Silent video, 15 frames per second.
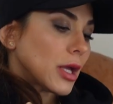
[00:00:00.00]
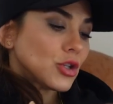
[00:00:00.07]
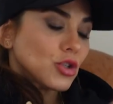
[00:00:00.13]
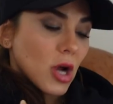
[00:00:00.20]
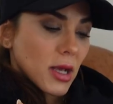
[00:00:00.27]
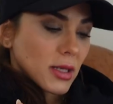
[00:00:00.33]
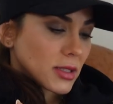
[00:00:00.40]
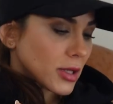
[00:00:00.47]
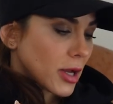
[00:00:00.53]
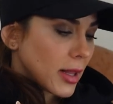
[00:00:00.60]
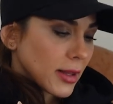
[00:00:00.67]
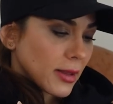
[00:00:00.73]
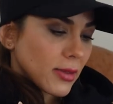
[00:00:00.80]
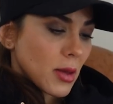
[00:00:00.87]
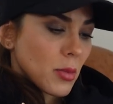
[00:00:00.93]
can try
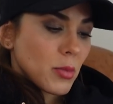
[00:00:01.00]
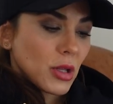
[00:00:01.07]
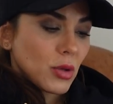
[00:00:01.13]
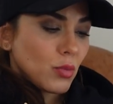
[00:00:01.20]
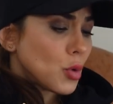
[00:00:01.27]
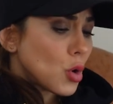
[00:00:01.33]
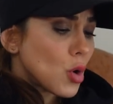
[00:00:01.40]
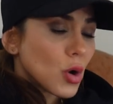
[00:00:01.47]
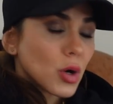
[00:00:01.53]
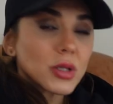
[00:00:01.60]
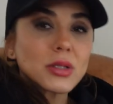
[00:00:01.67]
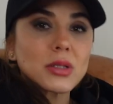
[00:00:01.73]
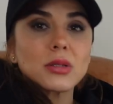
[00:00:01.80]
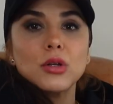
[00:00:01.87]
styling them with books,